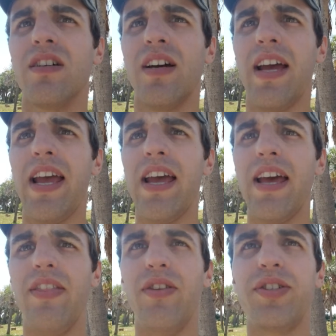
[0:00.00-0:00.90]

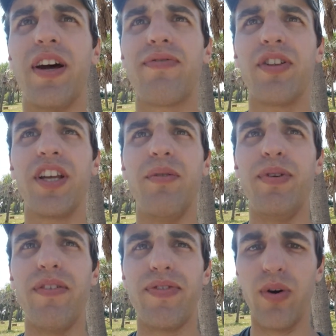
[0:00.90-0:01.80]
and there's definitely going to
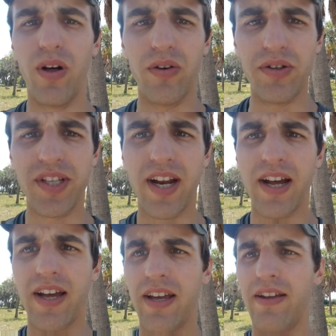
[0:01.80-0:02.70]
be a few others that
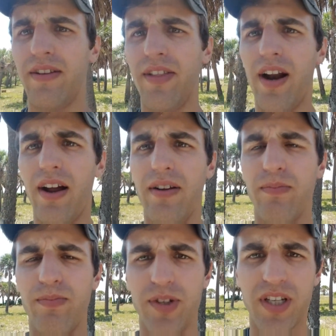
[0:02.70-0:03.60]
I that I
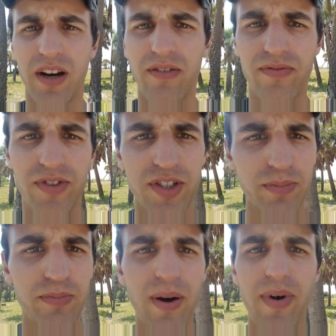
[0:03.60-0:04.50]
just kind of
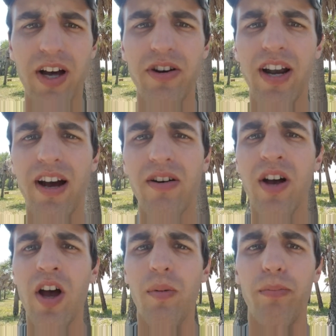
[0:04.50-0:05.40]
slip in my mind right now.
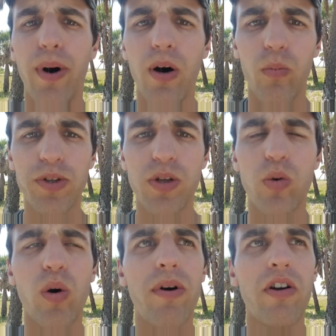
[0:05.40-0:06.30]
But what's
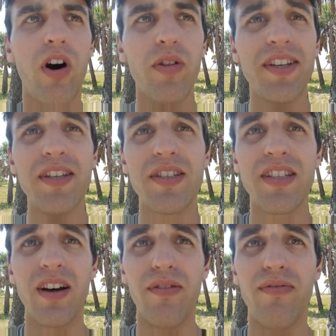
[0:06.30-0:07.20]
cool about all these
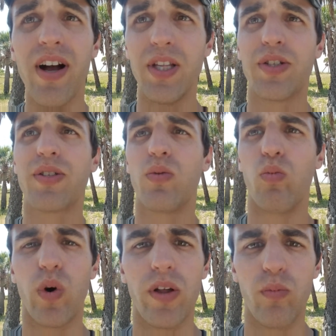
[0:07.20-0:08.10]
events,
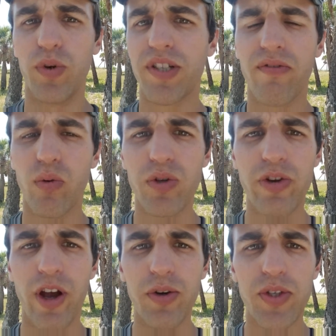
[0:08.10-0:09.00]
what whichever one you
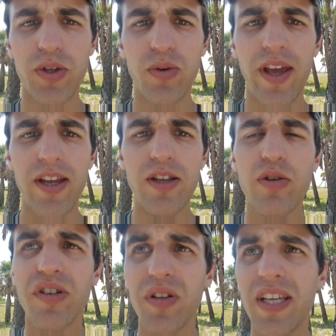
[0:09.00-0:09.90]
go to, they
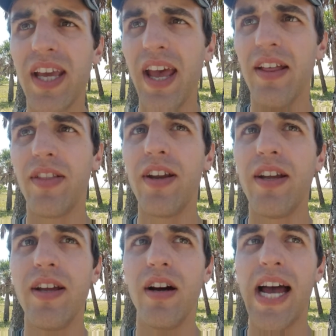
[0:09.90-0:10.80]
usually
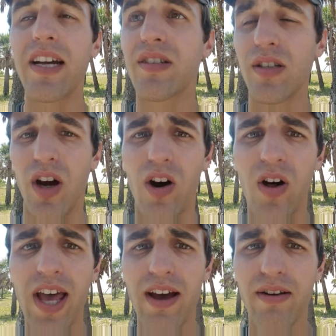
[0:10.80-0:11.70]
they actually all
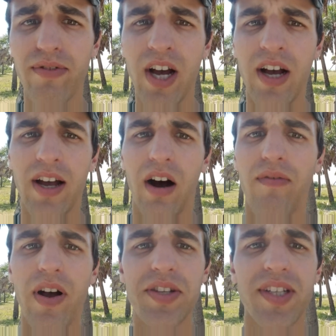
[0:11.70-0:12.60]
have
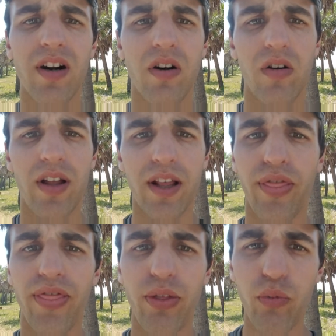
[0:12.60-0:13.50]
events that are like
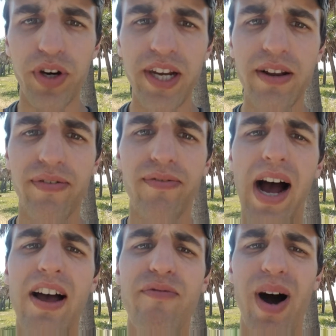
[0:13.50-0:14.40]
three to
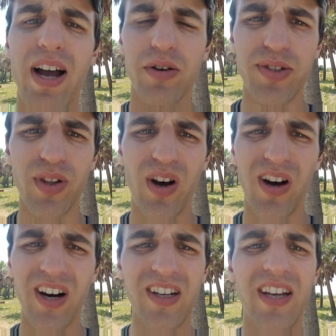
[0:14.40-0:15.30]
five miles
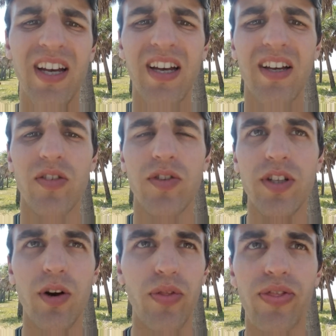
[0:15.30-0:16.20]
long, you
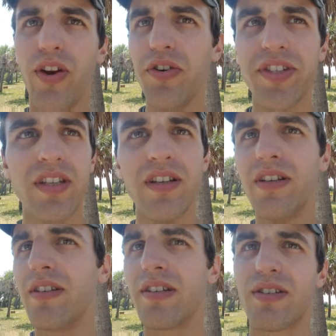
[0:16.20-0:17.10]
know,
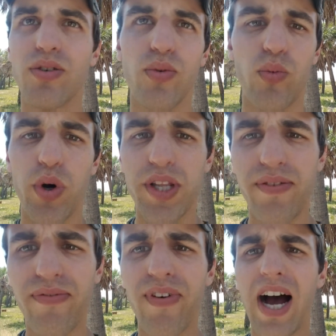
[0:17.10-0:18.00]
13 to
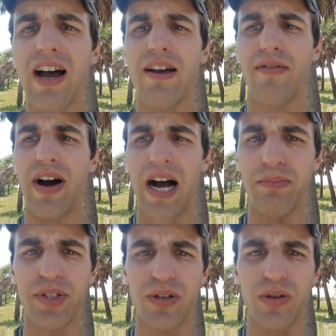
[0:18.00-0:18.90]
25
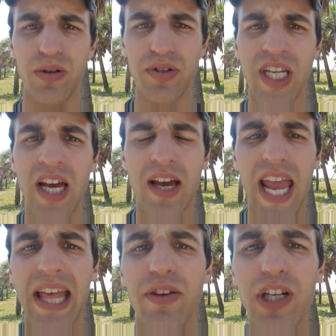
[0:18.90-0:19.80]
obstacles
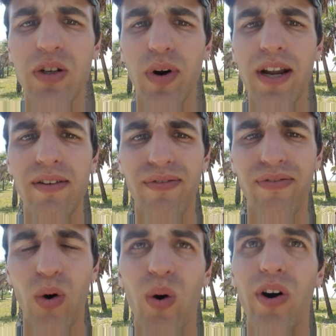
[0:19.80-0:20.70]
and they're great
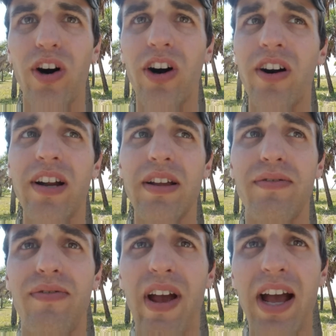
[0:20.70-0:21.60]
for
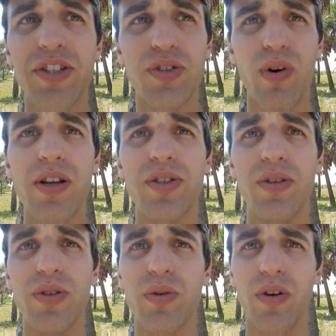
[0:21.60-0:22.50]
advanced
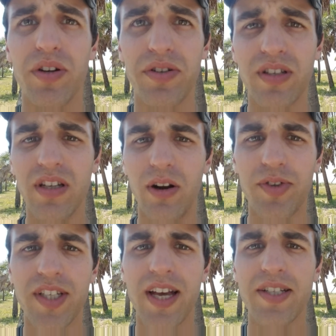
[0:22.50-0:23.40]
racers who want to you know
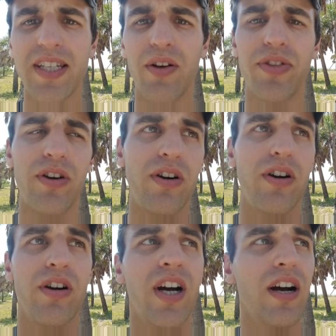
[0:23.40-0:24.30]
test out
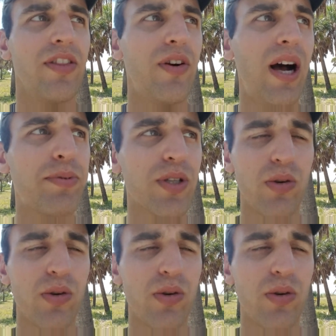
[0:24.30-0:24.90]
their their obstacle